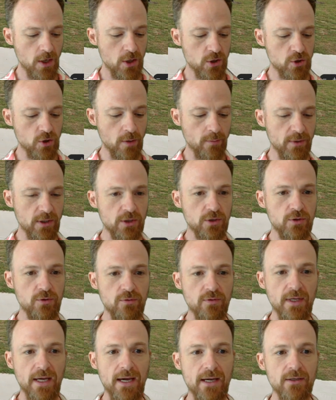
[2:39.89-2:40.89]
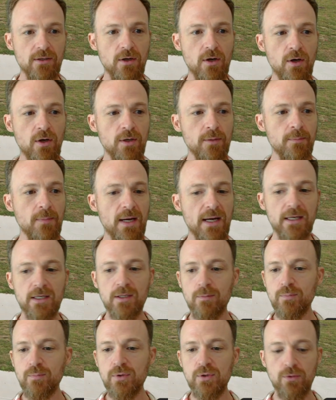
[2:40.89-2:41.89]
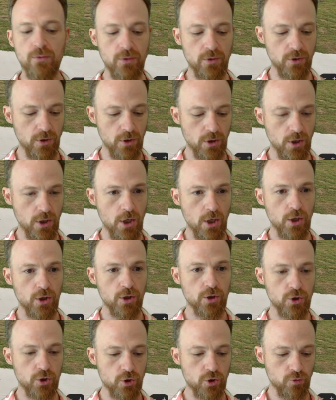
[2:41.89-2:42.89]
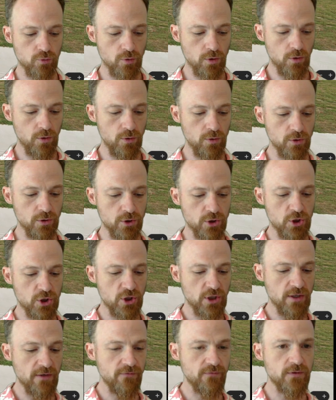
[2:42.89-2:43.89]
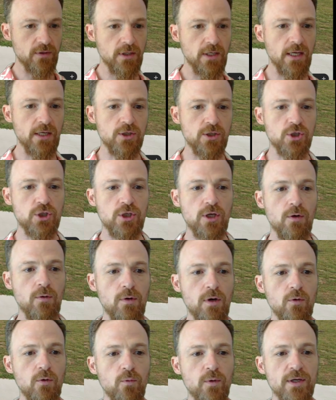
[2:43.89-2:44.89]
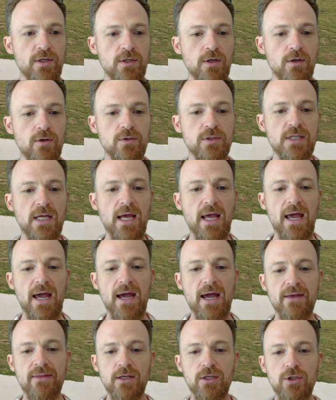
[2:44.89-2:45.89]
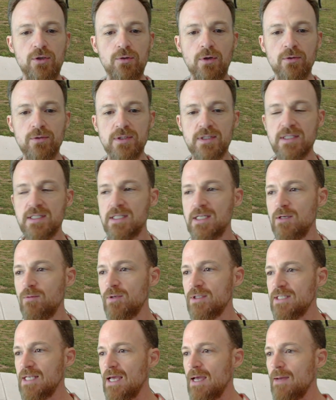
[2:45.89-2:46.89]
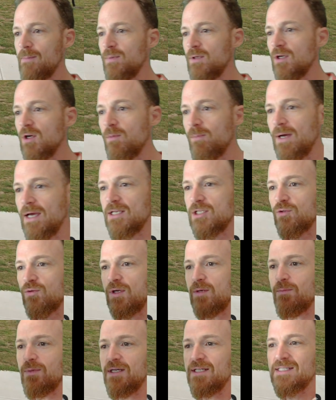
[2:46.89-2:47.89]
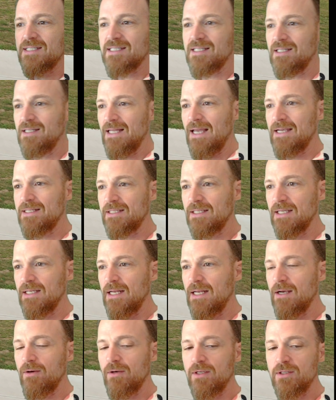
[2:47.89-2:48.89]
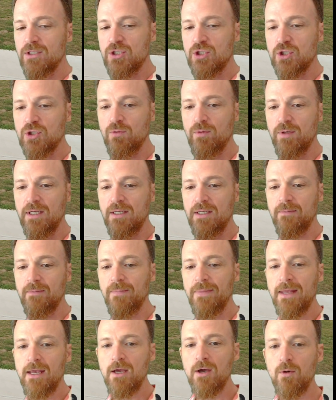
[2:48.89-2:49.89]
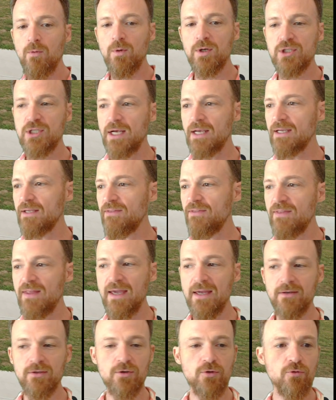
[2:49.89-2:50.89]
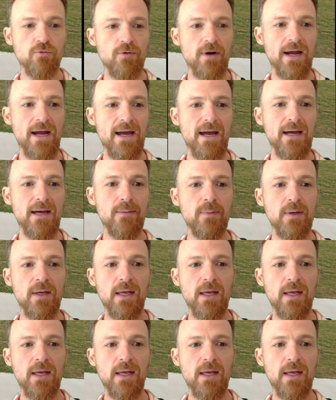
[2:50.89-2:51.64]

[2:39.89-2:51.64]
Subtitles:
So I'm going to do that on my computer, Control, Shift, and Show All Windows, and then you don't see what's happening on my screen, but it's selecting an area of the screen, which I can then grab.